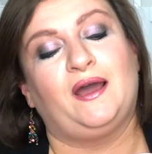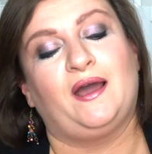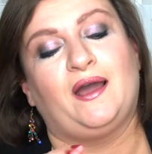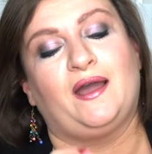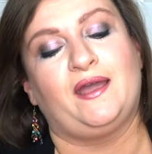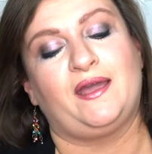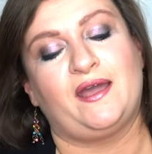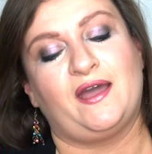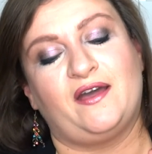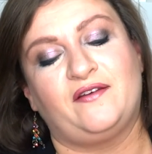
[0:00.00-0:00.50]

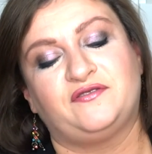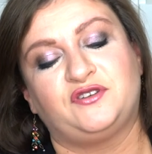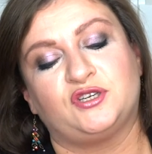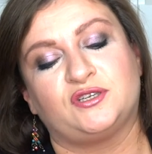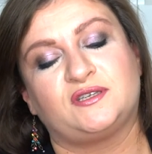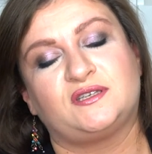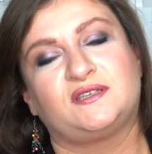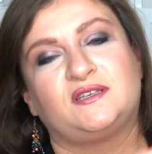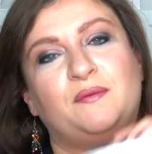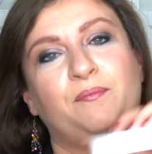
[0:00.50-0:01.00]
I have
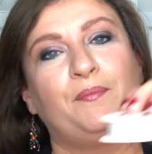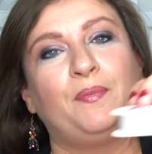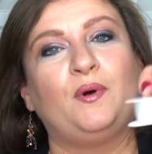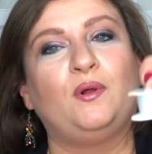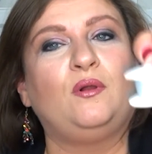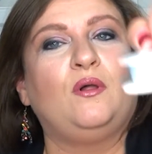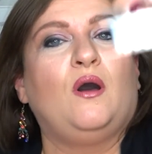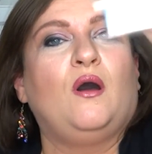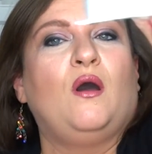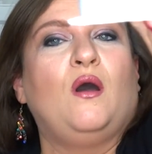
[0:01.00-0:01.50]
just
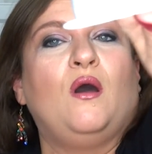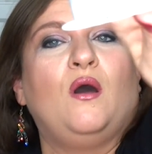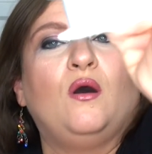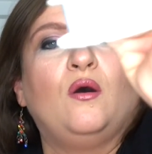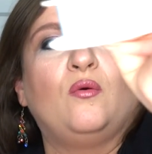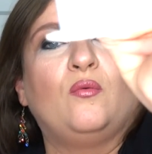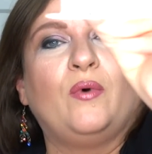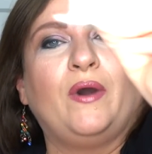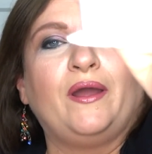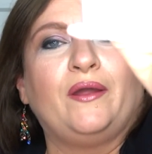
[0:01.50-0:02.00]
simple
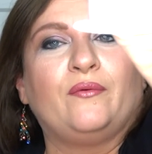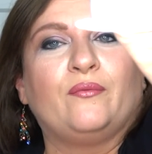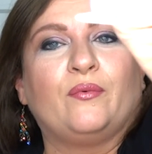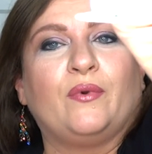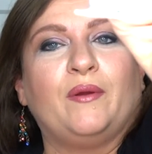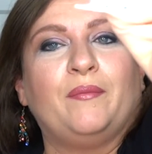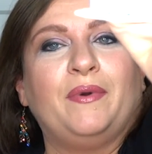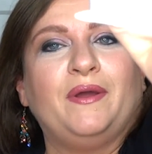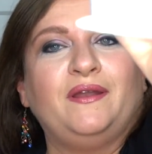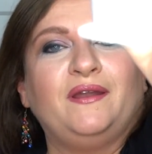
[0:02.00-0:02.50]
white
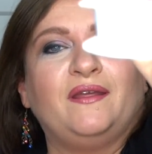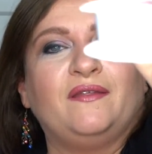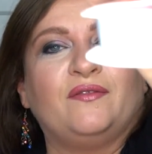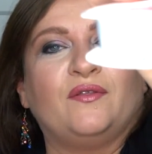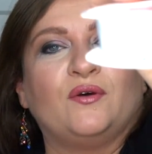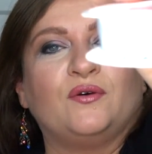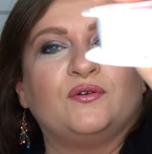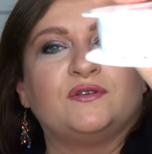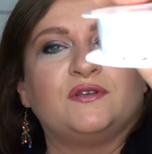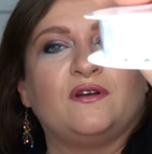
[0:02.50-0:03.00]
ribbon and
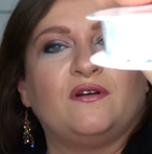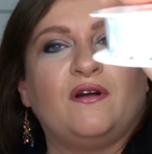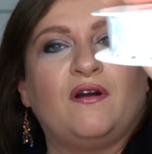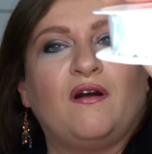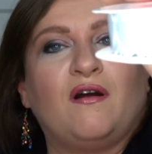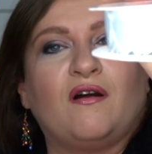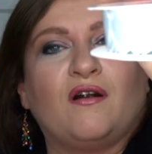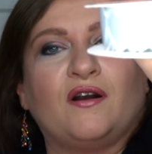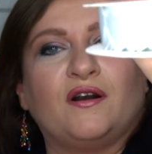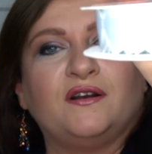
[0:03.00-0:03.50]
those are
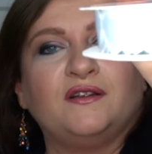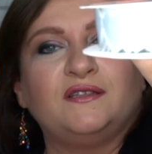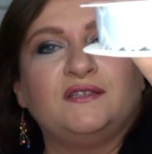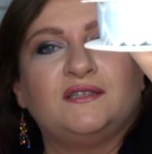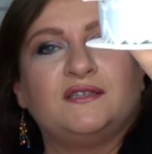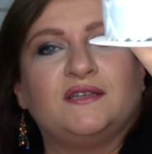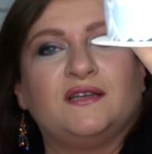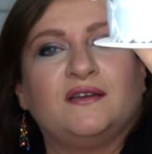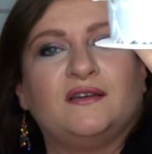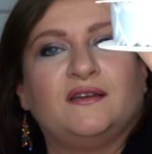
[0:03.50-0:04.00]

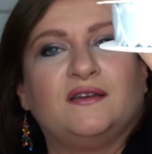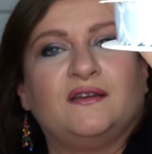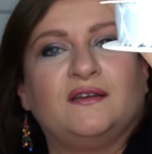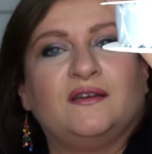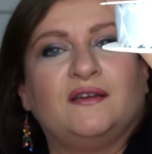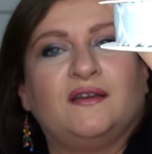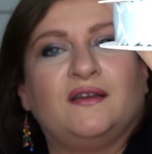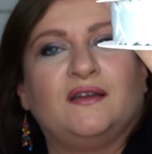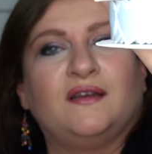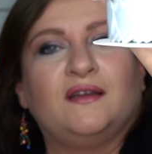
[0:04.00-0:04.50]
hearts.
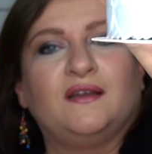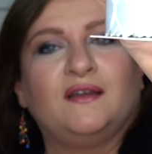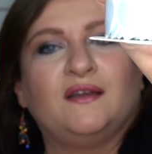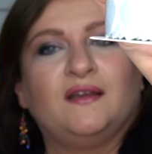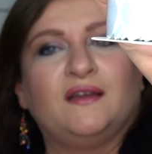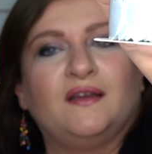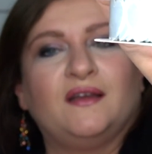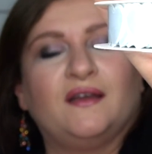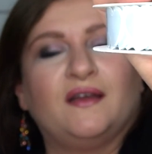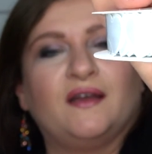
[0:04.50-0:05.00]

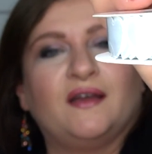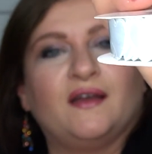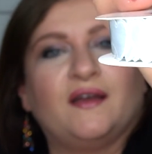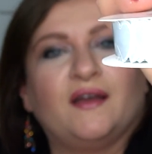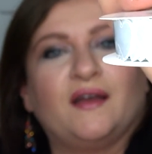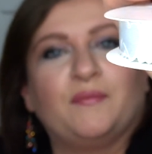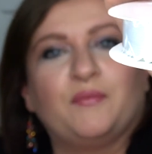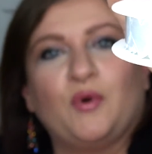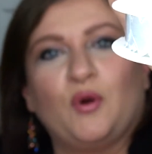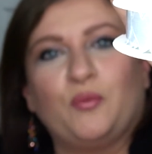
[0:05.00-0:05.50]

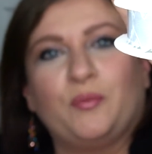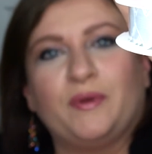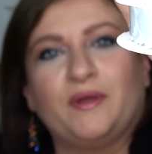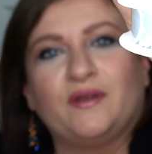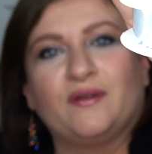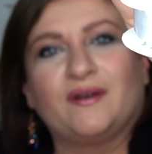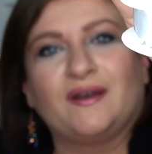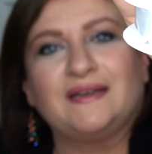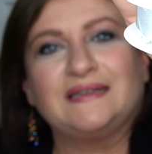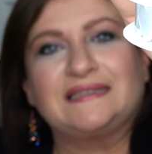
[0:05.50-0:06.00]
I'm hoping
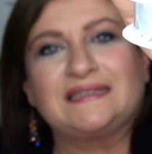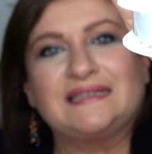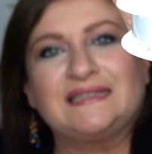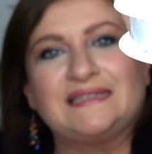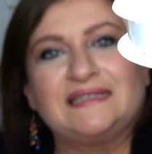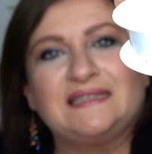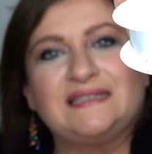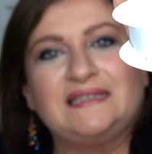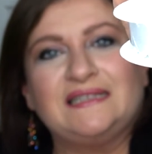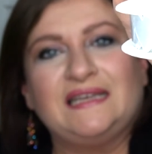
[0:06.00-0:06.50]
you guys can
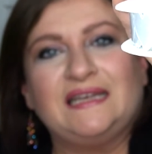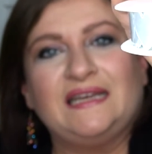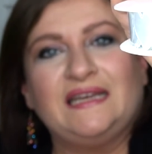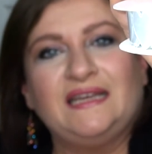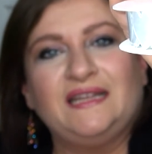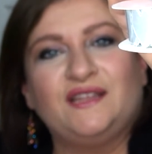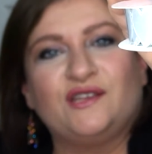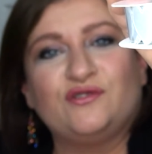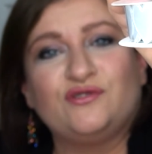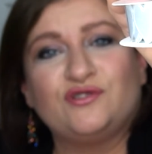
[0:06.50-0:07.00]

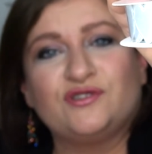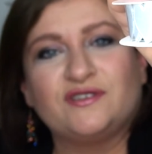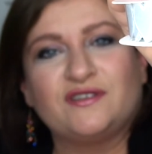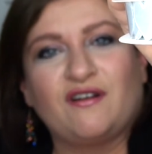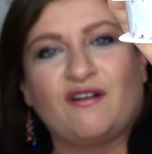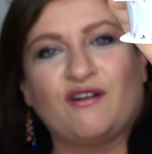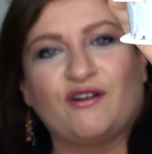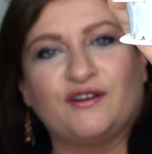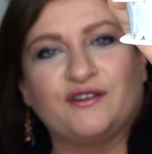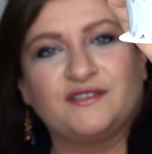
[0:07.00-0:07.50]
see. They're just
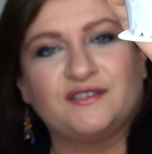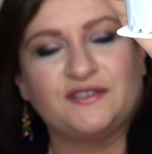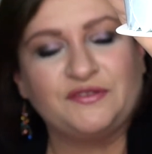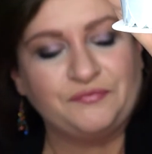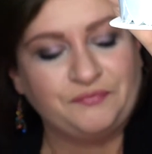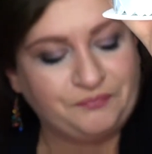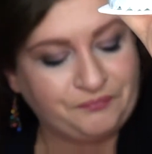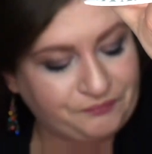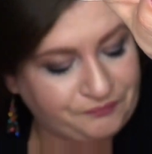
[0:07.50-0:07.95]
hearts.